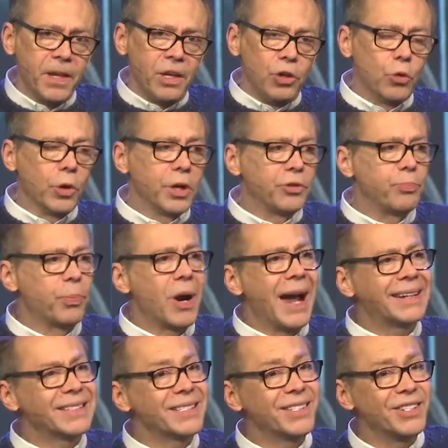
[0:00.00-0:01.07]
You want to
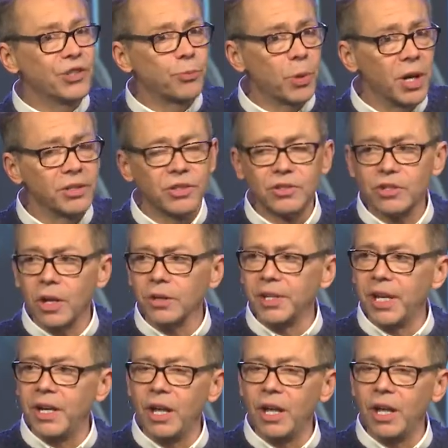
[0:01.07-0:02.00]
practice his presence all day.